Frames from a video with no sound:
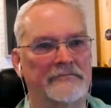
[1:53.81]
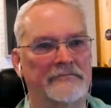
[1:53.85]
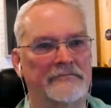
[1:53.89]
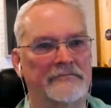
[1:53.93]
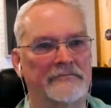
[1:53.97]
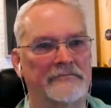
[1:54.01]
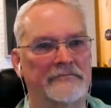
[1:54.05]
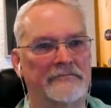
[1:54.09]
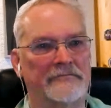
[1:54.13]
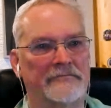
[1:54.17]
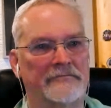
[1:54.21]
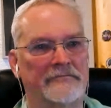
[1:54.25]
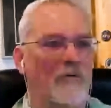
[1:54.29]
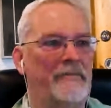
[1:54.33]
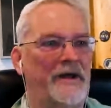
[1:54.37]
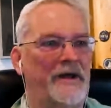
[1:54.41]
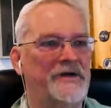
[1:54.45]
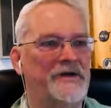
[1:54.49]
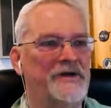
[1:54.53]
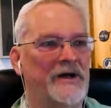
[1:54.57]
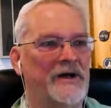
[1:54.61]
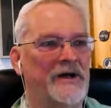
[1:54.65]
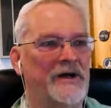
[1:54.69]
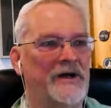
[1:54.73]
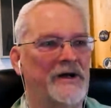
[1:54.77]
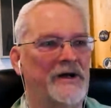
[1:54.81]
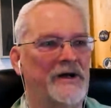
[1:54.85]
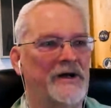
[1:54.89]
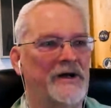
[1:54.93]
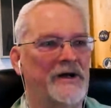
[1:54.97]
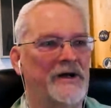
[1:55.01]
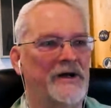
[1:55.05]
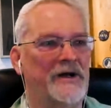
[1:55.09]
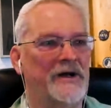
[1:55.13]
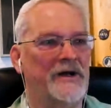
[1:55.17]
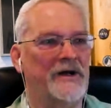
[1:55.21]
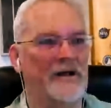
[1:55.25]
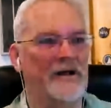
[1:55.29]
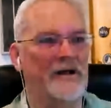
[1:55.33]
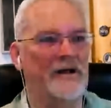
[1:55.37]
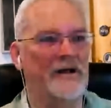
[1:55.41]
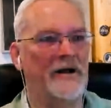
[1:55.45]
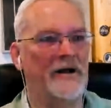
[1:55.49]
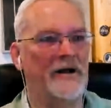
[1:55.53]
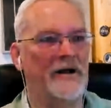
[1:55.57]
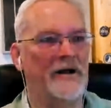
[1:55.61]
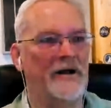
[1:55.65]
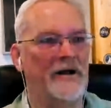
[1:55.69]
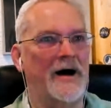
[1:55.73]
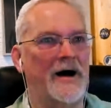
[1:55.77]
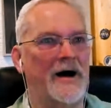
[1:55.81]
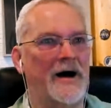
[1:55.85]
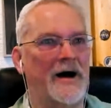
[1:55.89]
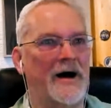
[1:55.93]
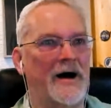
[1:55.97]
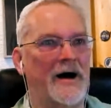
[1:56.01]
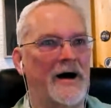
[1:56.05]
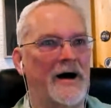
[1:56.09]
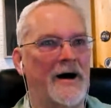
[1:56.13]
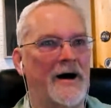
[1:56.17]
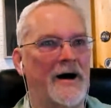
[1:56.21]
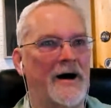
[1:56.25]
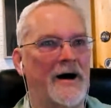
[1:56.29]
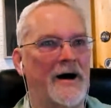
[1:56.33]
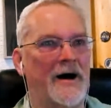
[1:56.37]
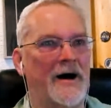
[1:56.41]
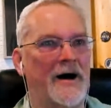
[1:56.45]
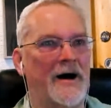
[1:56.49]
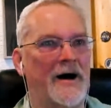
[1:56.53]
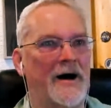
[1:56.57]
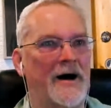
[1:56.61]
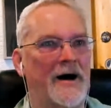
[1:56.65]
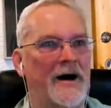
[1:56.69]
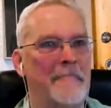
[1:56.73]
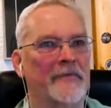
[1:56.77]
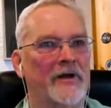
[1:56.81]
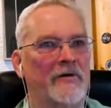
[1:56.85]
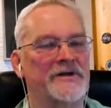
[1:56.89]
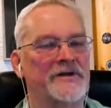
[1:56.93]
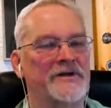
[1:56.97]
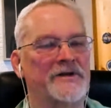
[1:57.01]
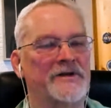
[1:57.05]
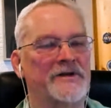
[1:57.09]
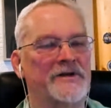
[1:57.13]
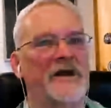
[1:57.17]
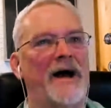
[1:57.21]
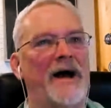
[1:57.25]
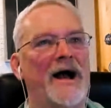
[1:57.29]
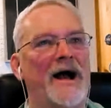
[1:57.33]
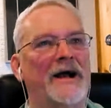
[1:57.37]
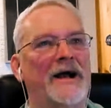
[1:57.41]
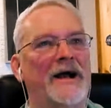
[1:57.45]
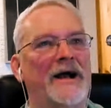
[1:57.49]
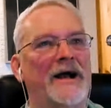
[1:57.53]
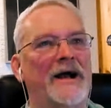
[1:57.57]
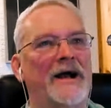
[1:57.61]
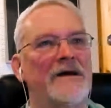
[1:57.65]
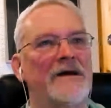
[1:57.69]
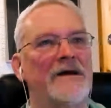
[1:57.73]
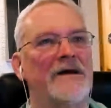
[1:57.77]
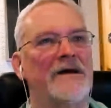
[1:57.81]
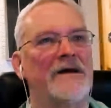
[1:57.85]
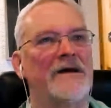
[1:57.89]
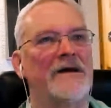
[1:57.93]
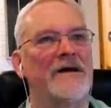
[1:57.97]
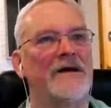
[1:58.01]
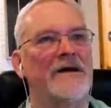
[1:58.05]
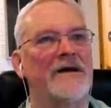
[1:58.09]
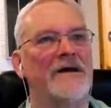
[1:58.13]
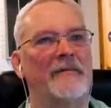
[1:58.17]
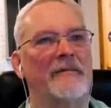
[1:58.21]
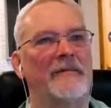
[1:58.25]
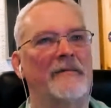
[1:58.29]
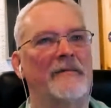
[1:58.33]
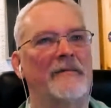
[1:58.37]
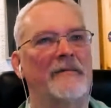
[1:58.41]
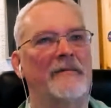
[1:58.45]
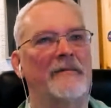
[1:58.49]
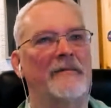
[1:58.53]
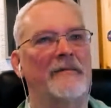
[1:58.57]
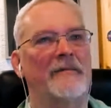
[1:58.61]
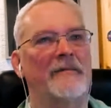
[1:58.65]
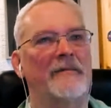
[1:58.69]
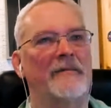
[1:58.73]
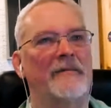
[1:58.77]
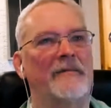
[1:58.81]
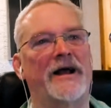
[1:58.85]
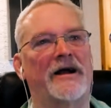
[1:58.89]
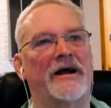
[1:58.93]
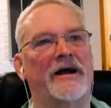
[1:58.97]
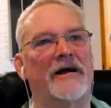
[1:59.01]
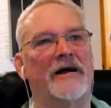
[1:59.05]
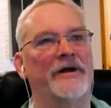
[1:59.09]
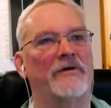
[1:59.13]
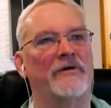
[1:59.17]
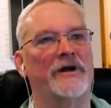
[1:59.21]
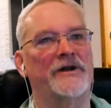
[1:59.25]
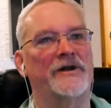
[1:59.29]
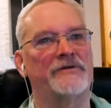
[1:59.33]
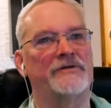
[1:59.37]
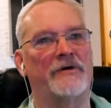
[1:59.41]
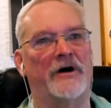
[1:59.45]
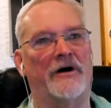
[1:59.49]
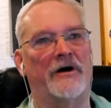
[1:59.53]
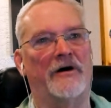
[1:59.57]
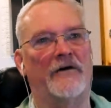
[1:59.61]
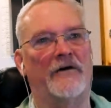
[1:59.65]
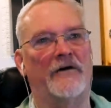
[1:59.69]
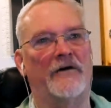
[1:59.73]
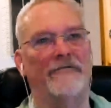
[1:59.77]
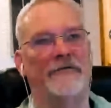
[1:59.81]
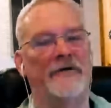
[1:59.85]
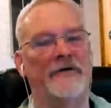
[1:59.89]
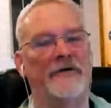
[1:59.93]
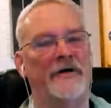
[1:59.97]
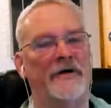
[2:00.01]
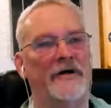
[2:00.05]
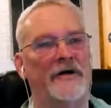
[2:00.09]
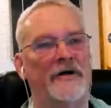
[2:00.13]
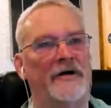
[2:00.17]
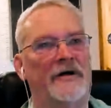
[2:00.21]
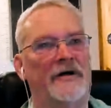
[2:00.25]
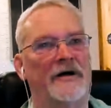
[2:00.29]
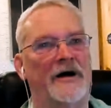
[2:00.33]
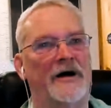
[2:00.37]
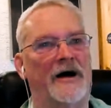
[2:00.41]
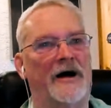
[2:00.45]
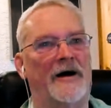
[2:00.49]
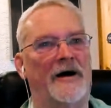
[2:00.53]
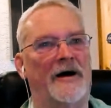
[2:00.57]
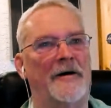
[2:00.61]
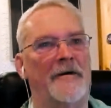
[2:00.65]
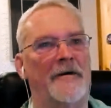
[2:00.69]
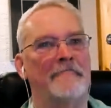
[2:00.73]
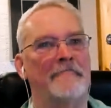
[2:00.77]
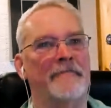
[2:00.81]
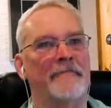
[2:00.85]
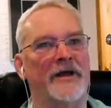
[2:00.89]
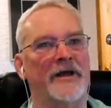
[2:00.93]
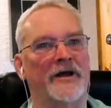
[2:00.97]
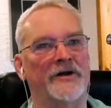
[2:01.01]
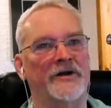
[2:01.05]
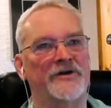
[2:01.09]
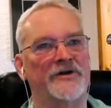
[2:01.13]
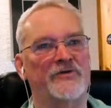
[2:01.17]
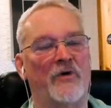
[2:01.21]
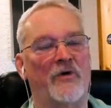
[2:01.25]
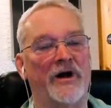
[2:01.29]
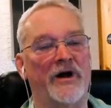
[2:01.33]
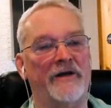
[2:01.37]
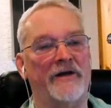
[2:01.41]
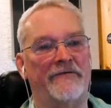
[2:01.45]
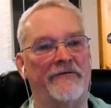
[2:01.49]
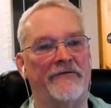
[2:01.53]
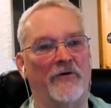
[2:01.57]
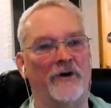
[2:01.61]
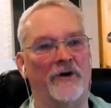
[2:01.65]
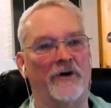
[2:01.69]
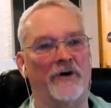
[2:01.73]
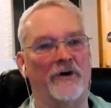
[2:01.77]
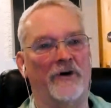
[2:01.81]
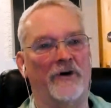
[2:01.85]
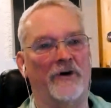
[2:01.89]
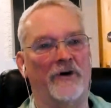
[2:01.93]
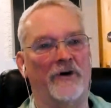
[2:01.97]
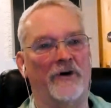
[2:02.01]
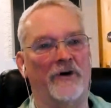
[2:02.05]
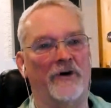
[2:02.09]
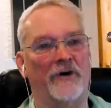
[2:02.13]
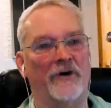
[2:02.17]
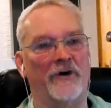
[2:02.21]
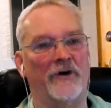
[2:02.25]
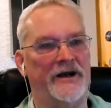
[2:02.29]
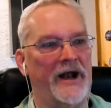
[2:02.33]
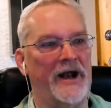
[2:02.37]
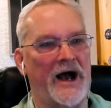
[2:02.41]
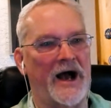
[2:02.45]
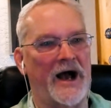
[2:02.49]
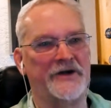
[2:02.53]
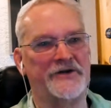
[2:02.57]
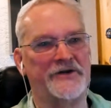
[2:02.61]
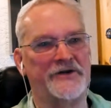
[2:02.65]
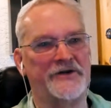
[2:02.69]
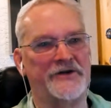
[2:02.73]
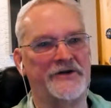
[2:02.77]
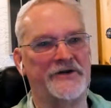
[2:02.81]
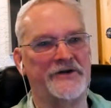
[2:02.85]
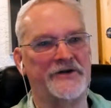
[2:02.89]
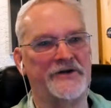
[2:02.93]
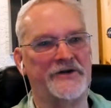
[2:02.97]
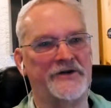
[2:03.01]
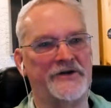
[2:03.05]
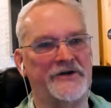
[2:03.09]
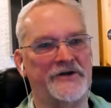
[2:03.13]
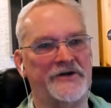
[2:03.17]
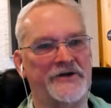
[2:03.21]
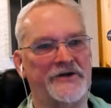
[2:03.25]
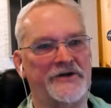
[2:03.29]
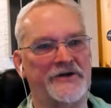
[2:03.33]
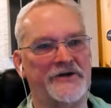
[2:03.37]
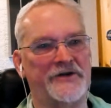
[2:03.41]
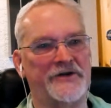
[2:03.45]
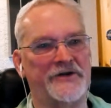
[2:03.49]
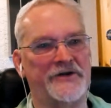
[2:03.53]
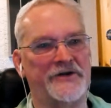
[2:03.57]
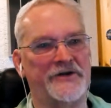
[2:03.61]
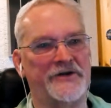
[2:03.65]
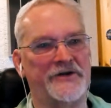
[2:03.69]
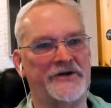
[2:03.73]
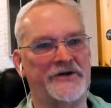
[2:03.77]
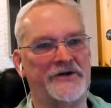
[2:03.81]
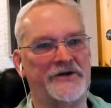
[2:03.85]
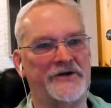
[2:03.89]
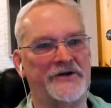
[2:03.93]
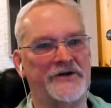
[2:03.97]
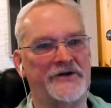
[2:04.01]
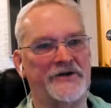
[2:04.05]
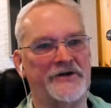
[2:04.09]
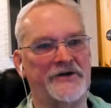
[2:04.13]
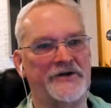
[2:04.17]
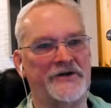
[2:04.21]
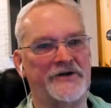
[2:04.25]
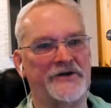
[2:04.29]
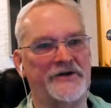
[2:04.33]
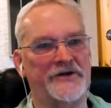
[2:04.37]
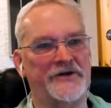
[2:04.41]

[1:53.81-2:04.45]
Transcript: Well, basically, let's just kind of go back in time. I created that company in 2012. In 2014, I met Ashley, our